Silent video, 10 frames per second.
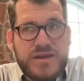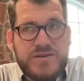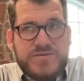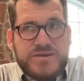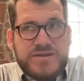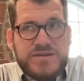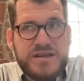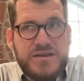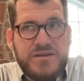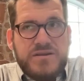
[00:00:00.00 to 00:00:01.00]

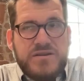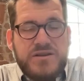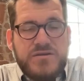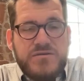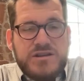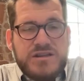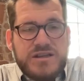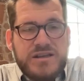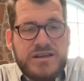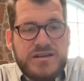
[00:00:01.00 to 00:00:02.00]
interesting
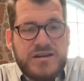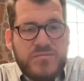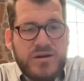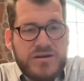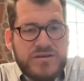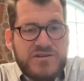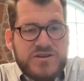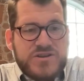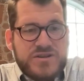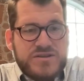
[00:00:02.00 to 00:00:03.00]
unity among the
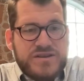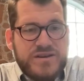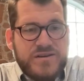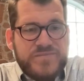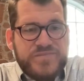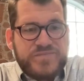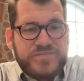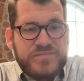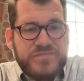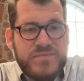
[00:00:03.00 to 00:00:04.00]
Christians here.
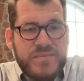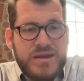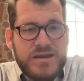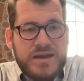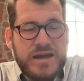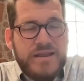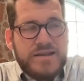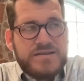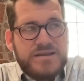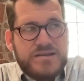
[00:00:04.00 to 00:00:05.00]
And
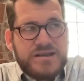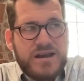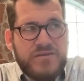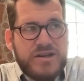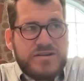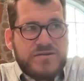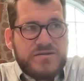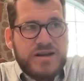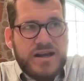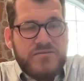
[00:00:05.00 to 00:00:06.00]
that's a
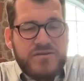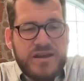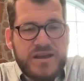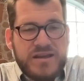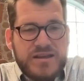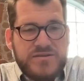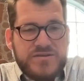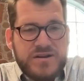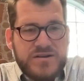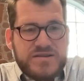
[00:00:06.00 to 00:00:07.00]
covenantal kind of thing. Like, you
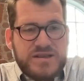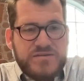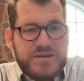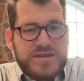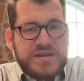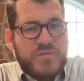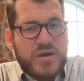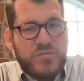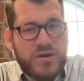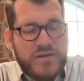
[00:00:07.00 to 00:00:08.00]
start to say, well, this is
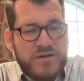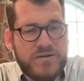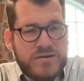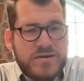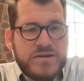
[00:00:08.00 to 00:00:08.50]
my brother.